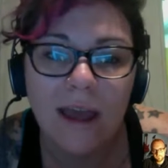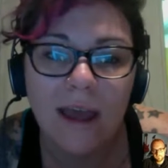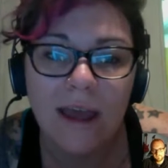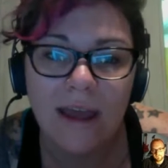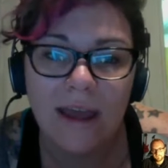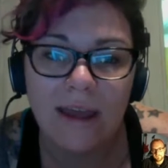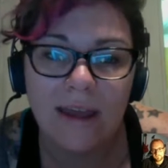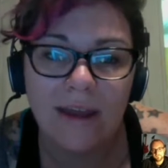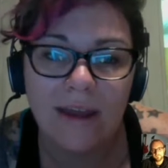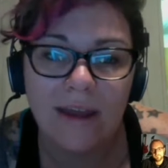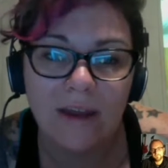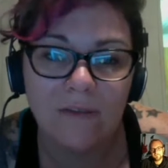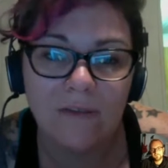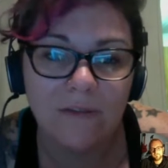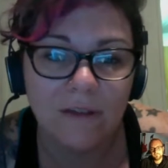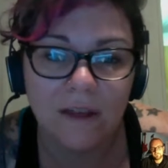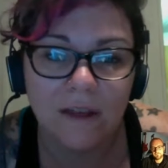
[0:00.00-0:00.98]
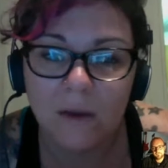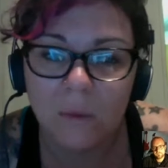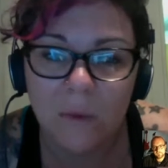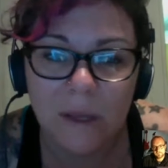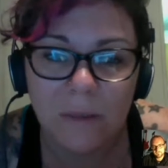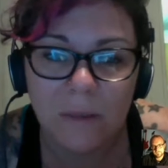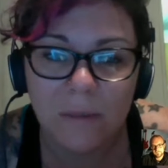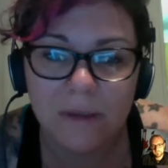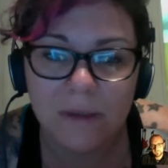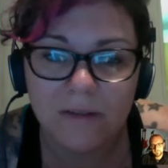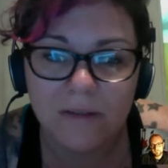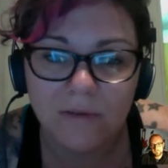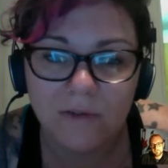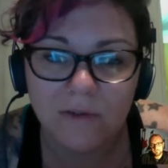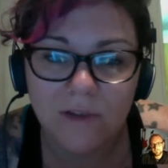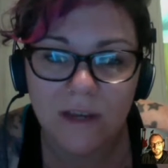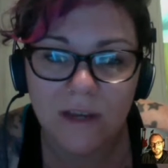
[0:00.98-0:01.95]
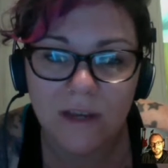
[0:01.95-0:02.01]
and I feel like a weak piece of
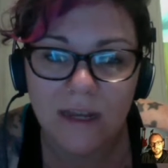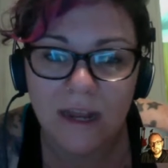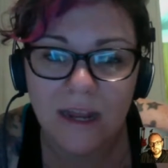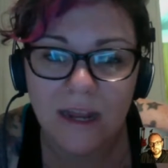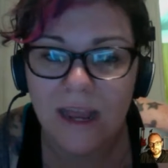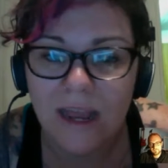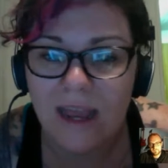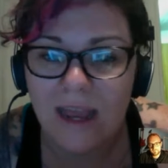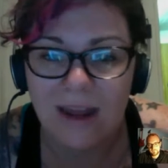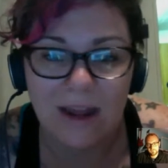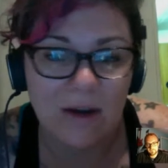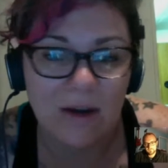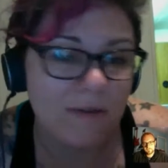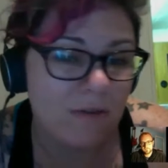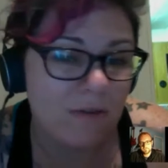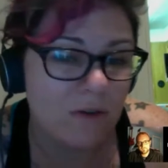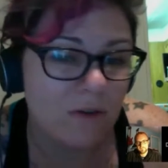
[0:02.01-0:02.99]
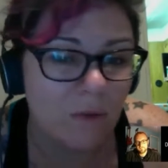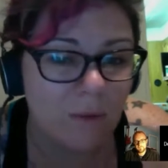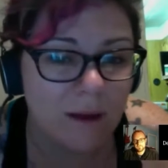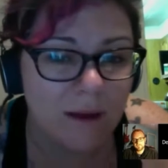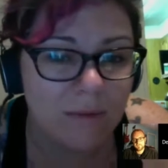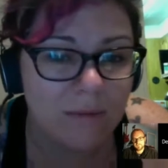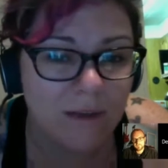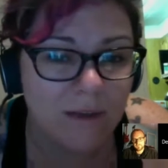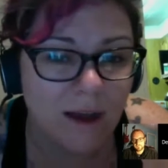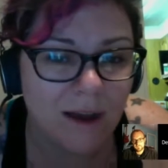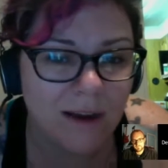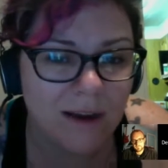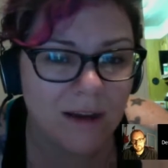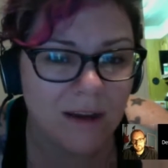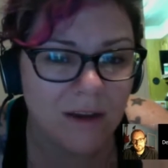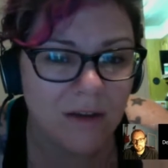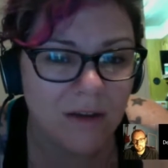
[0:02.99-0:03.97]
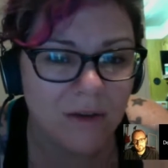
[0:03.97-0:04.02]
shit, and I don't even know why I'm
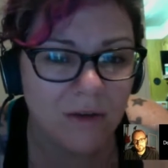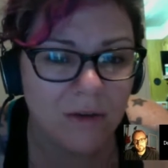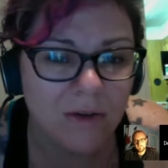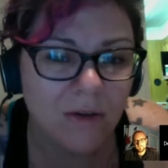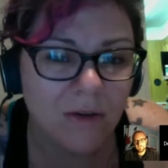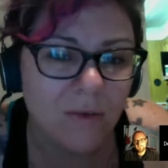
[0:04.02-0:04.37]
talking to you.